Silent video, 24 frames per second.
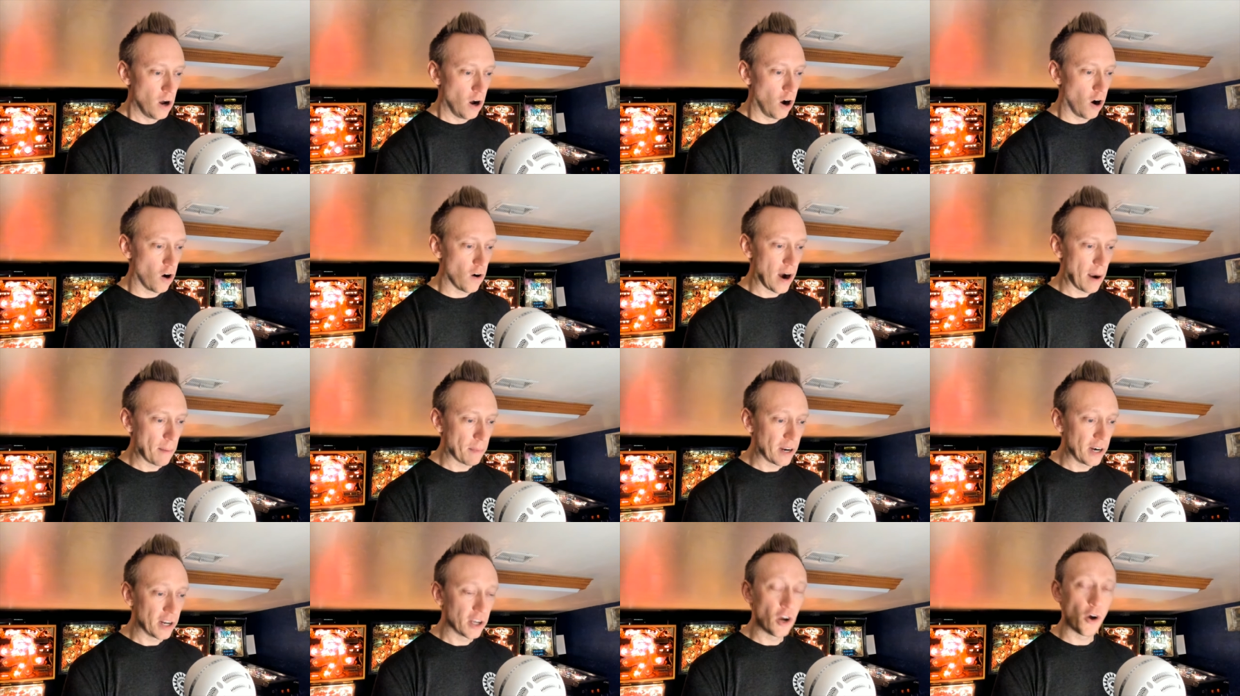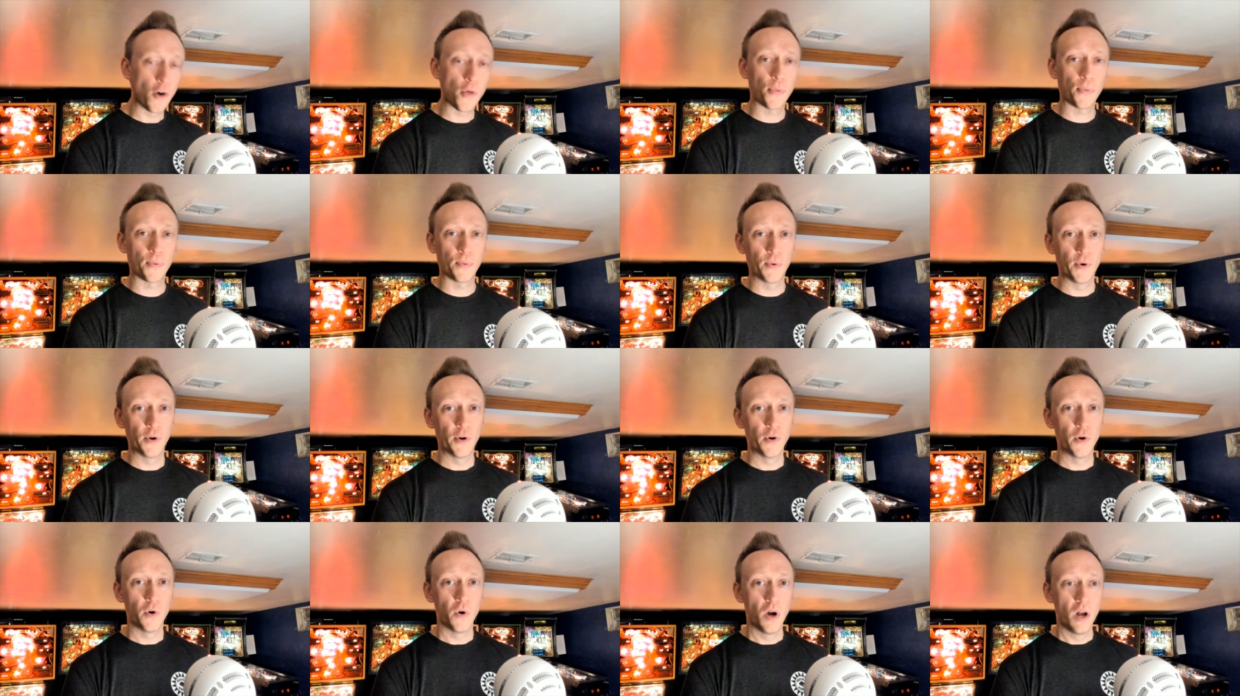All right, I'm going to go
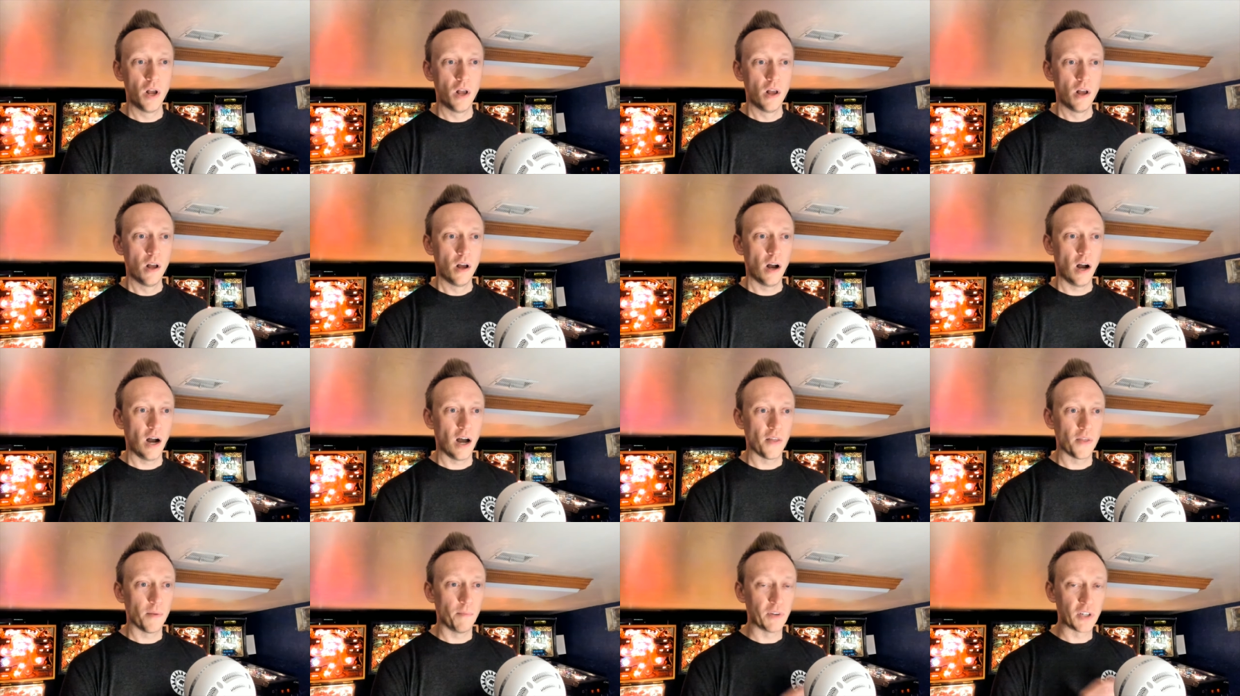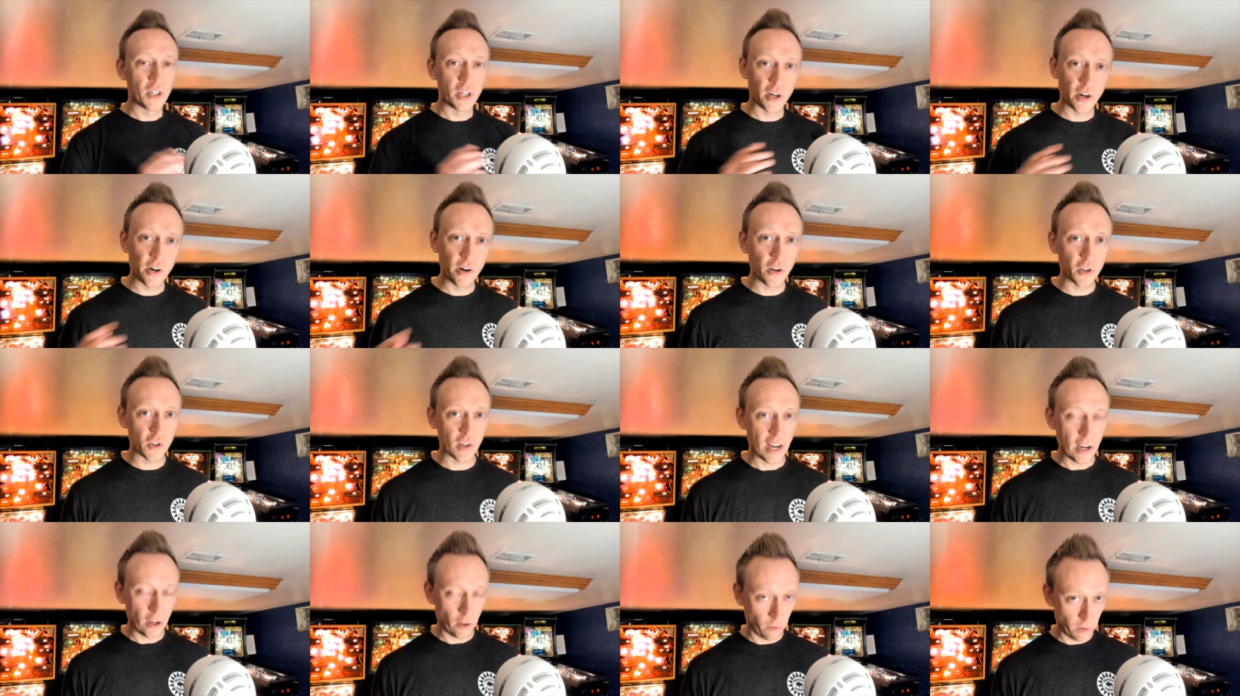through the materials
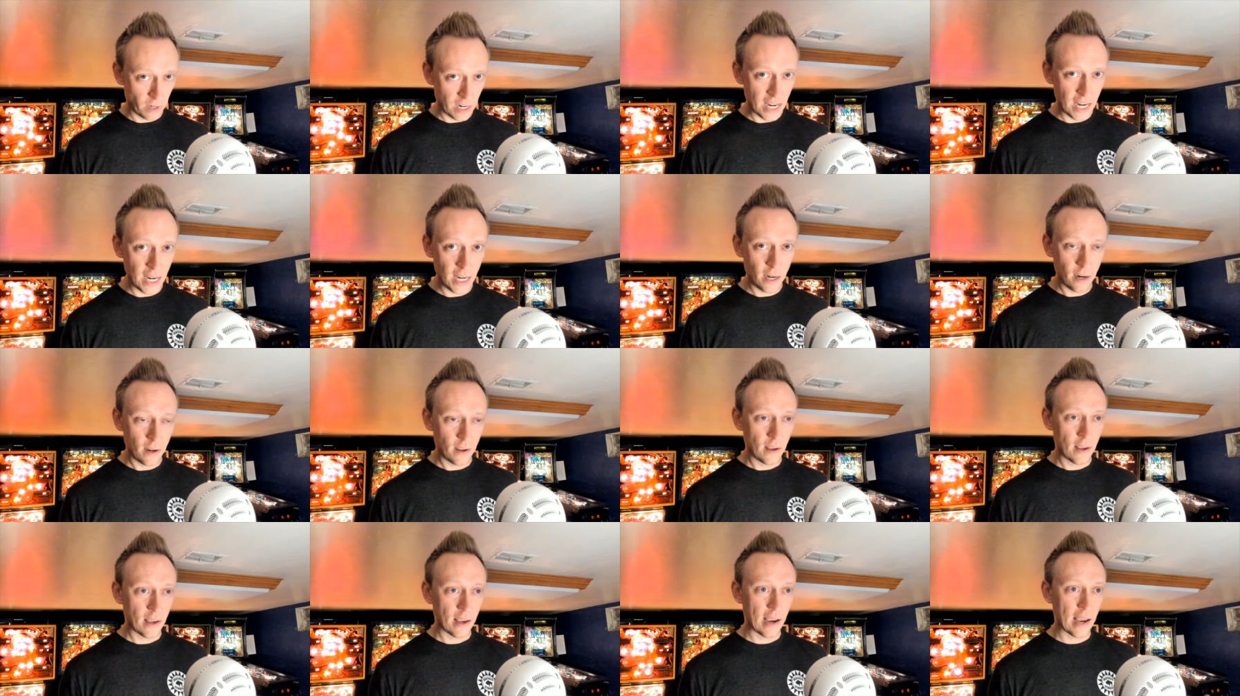that you'll need,